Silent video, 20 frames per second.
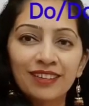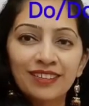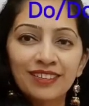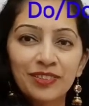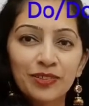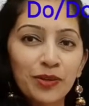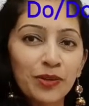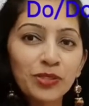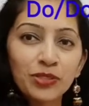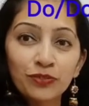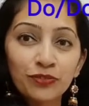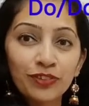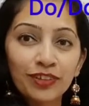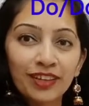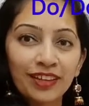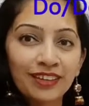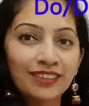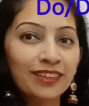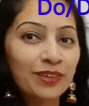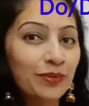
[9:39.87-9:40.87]
Not to
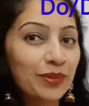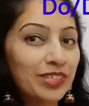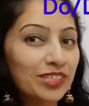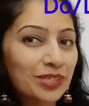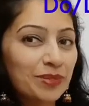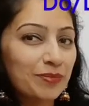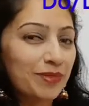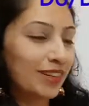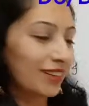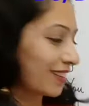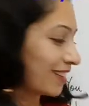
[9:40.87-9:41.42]
forget the question mark,